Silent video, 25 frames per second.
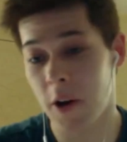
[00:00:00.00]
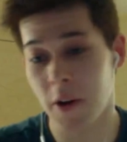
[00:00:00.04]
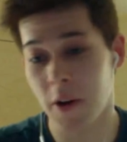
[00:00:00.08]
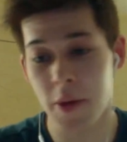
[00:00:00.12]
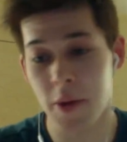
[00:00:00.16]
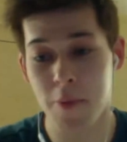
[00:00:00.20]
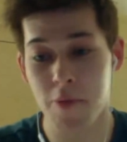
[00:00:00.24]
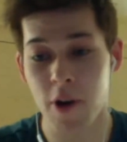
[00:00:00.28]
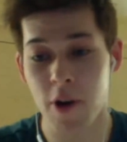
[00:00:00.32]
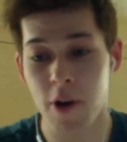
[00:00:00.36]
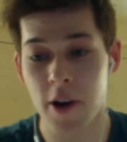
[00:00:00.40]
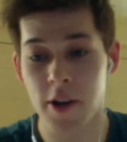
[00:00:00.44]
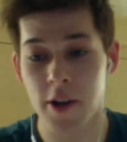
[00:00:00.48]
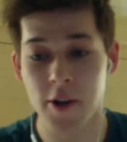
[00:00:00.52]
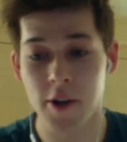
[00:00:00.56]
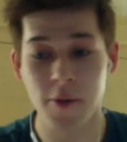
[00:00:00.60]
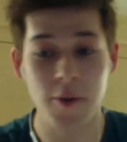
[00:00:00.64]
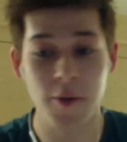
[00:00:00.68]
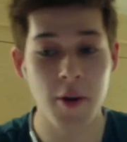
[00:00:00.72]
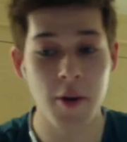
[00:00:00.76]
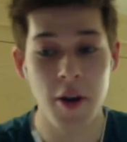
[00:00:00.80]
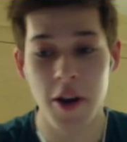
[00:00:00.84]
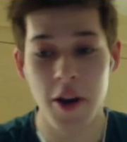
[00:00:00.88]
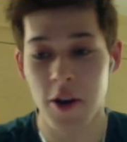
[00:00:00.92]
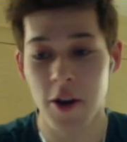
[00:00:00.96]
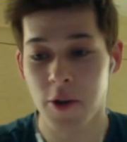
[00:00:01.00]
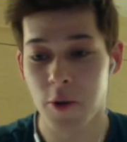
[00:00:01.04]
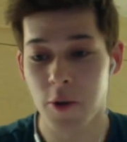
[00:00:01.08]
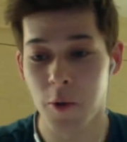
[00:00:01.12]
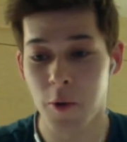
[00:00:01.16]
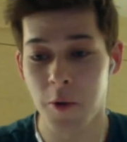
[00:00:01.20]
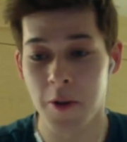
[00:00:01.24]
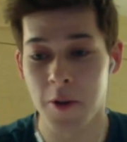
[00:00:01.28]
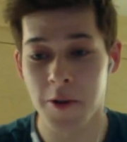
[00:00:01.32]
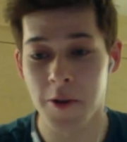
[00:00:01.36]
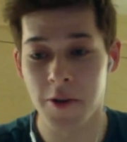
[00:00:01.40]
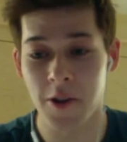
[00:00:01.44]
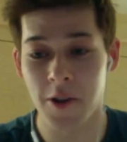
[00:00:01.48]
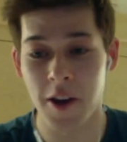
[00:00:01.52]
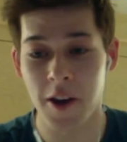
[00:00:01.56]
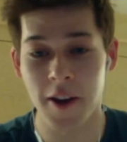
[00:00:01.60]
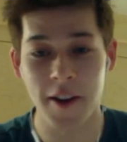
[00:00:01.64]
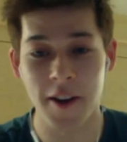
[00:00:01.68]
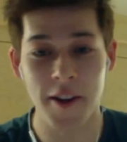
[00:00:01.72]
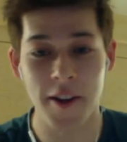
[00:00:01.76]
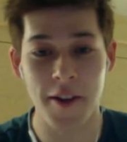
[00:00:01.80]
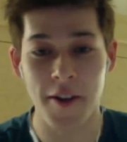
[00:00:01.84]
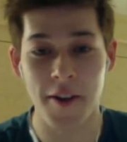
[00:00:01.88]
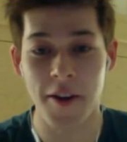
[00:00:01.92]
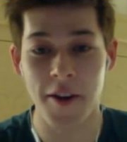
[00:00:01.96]
brightest tool in the shed
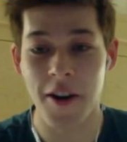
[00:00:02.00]
either.